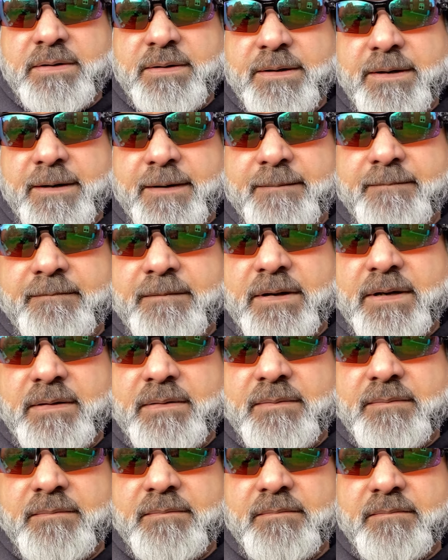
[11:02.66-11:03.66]
yeah,
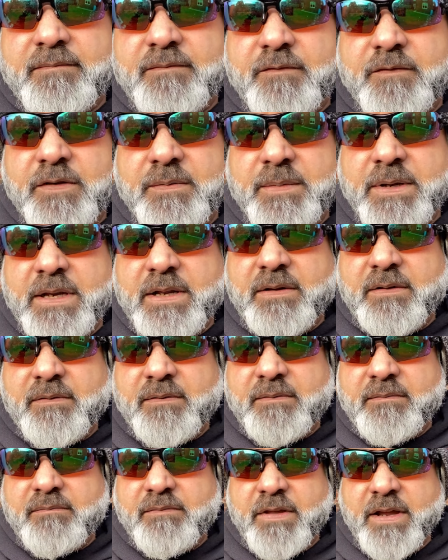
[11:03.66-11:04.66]
I, for me,
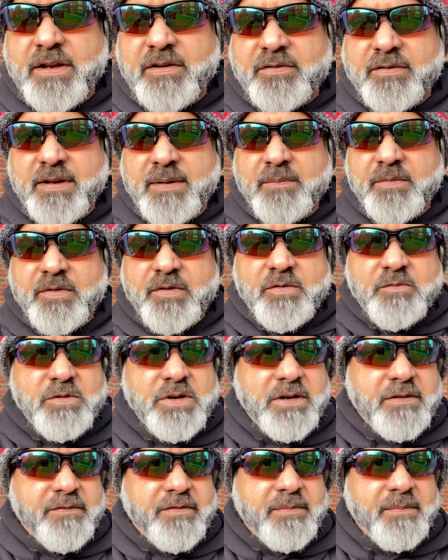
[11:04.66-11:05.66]
things seems to
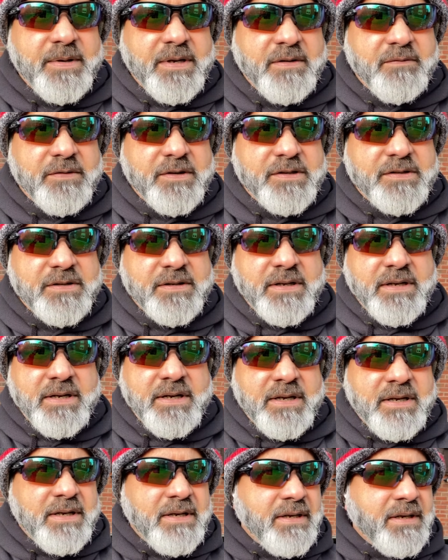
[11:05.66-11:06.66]
work for me, which
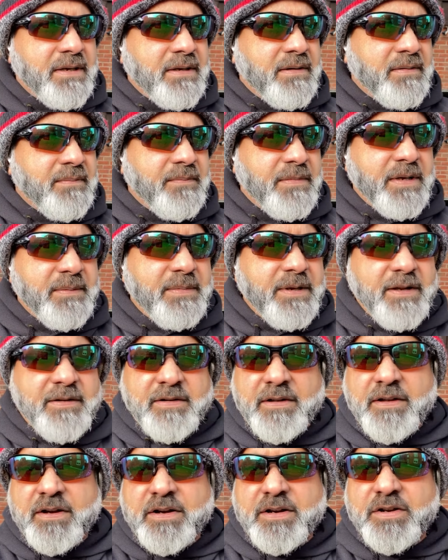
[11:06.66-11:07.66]
maybe
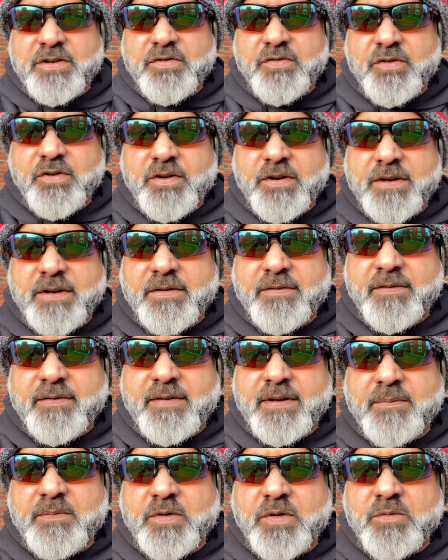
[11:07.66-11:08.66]
it's luck of the draw. It doesn't
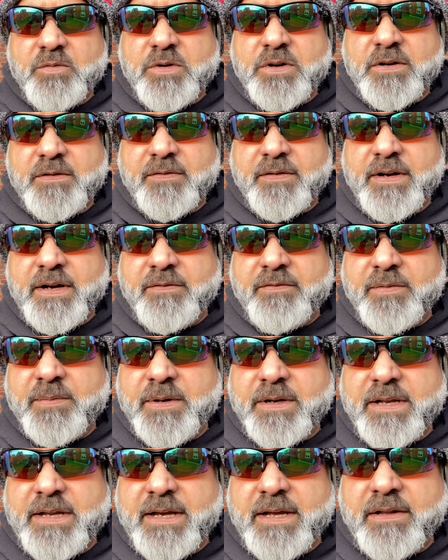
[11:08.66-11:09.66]
seem to work for
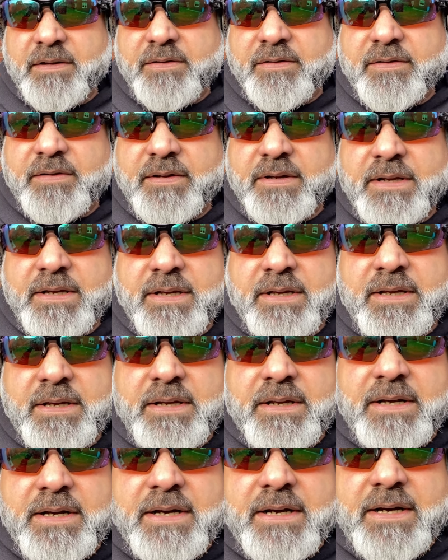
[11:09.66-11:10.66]
everybody else.
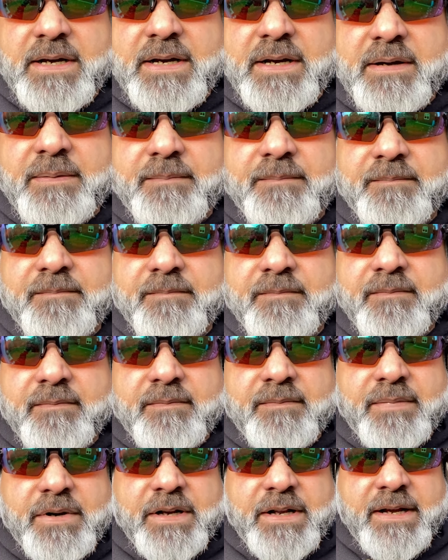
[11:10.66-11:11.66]

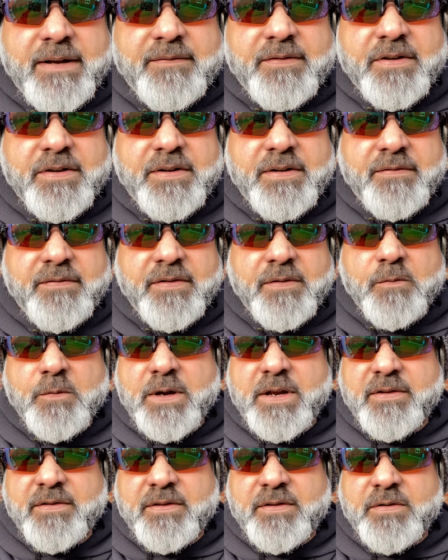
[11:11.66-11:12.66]
Um, but I've got different
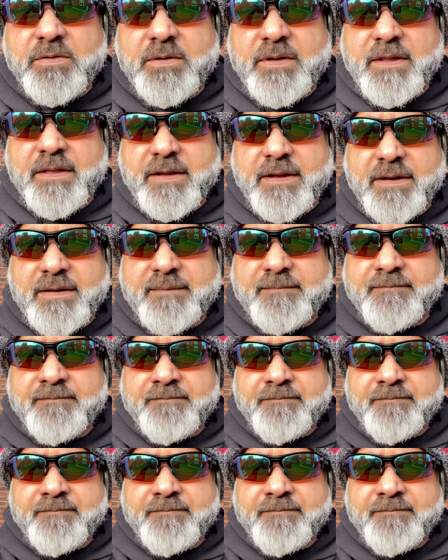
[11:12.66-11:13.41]
ways of doing things.